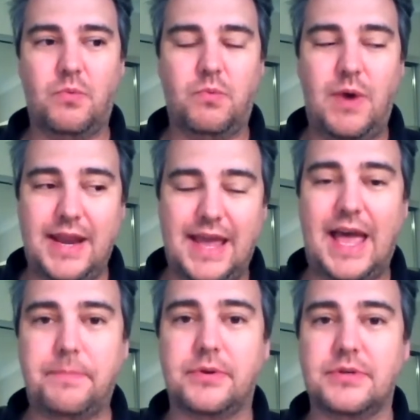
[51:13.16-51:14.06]
when it
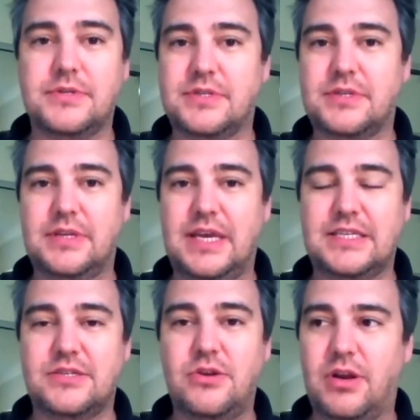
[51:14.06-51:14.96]
happens,
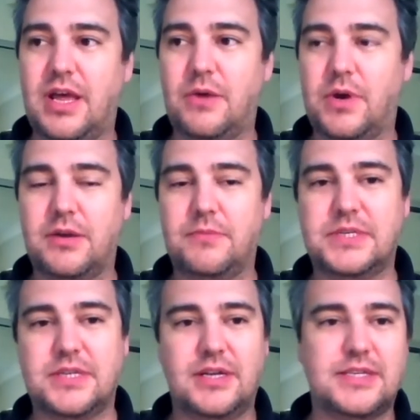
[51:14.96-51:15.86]
it's not like we're going to be
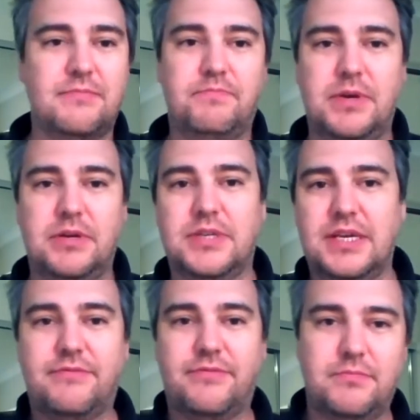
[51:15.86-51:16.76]
starting
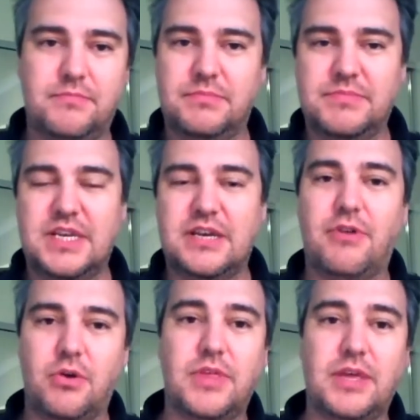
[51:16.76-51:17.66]
building from
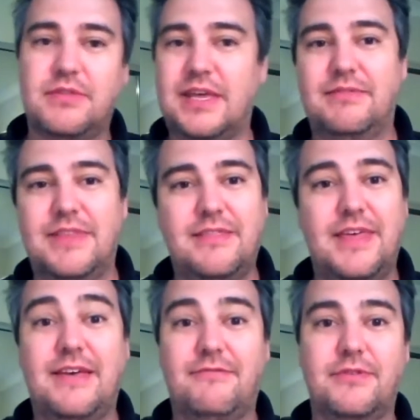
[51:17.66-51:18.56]
zero. They're
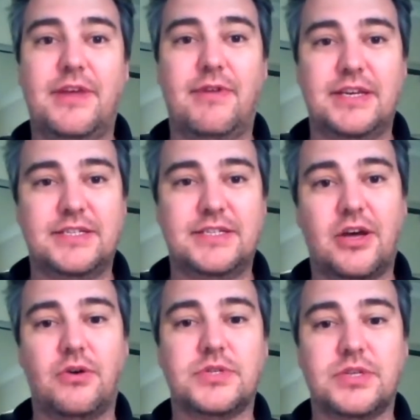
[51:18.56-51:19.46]
there and they're ready to
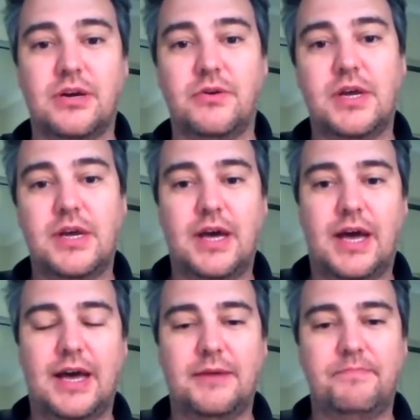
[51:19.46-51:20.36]
go. So
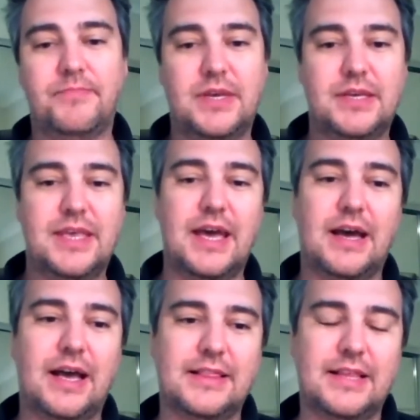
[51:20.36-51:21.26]
I
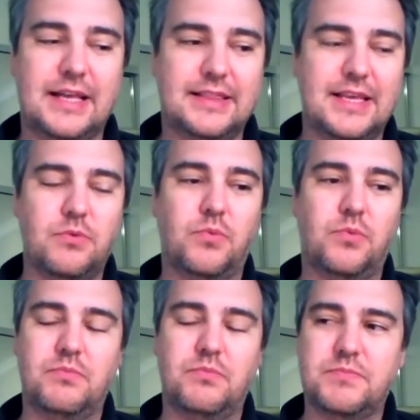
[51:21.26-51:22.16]
think
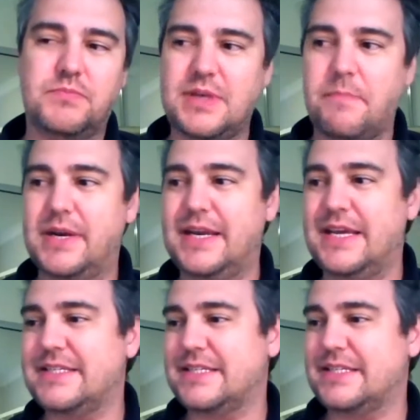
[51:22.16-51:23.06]
somebody
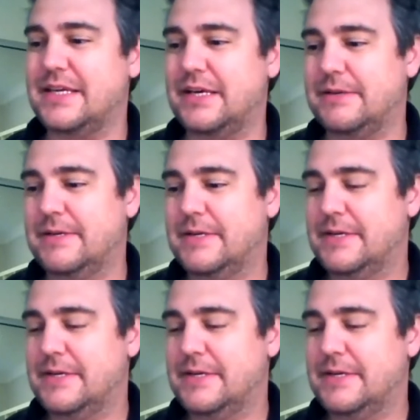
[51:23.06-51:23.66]
needs to